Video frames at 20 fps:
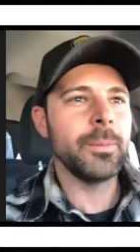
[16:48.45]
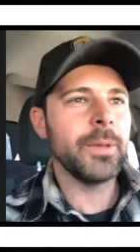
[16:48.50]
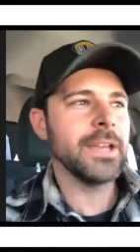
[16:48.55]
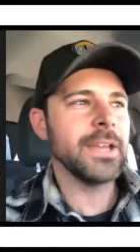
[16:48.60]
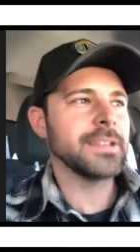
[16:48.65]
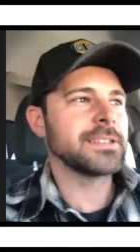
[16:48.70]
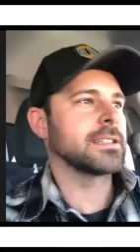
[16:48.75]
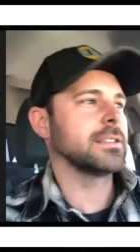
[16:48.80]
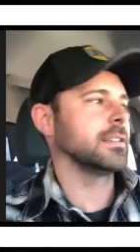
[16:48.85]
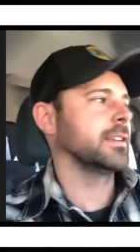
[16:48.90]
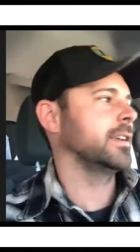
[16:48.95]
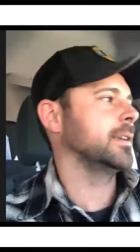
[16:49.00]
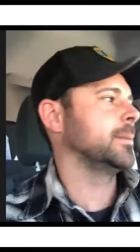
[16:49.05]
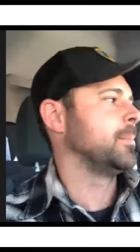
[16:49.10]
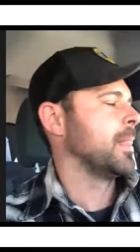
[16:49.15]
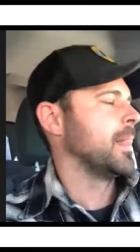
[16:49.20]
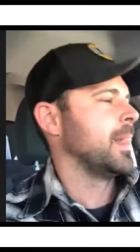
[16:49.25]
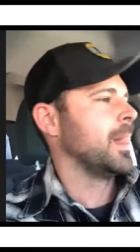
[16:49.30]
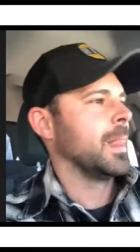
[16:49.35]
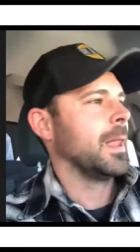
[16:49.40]
Basically,
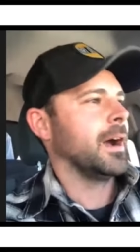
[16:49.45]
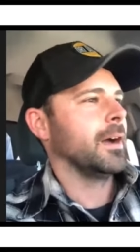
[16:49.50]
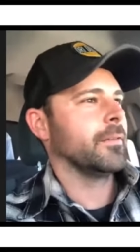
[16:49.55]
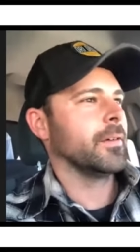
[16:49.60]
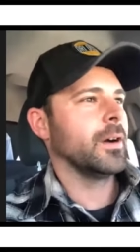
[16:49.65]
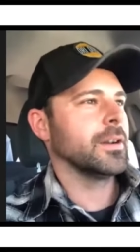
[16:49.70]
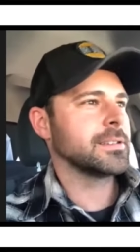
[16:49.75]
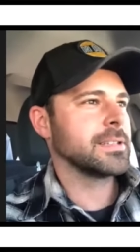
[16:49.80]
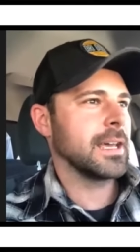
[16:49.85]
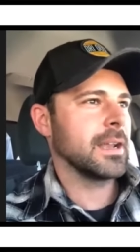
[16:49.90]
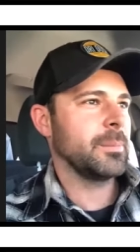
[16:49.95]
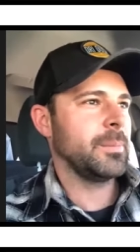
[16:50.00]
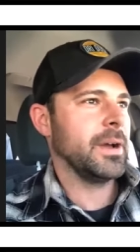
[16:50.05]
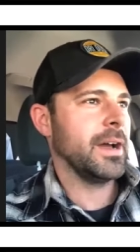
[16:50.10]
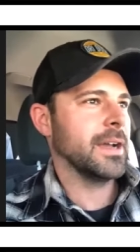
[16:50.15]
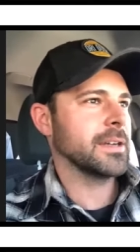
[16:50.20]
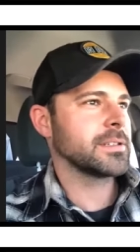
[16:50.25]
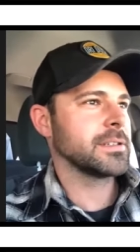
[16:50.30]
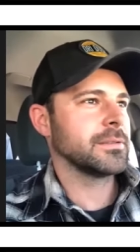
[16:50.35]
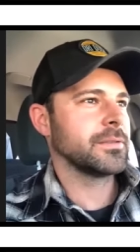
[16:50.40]
I've always had a
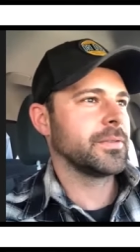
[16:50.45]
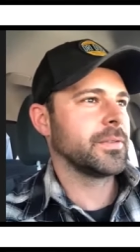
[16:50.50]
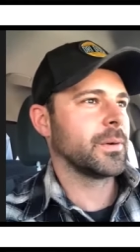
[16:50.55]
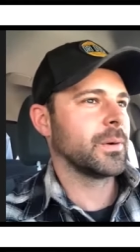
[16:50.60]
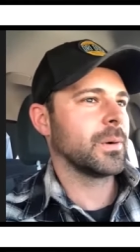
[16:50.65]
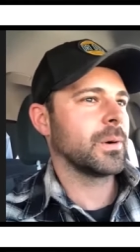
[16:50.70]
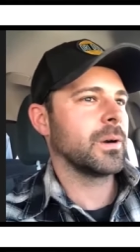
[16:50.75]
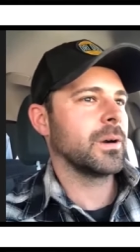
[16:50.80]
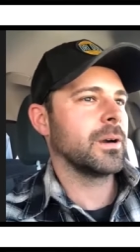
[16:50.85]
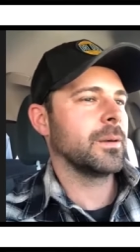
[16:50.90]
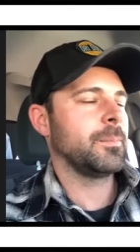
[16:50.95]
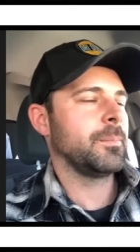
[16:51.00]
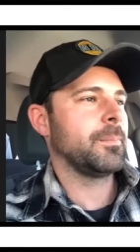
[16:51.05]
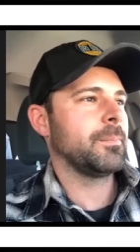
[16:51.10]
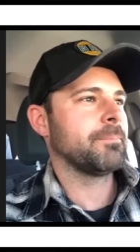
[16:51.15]
passion for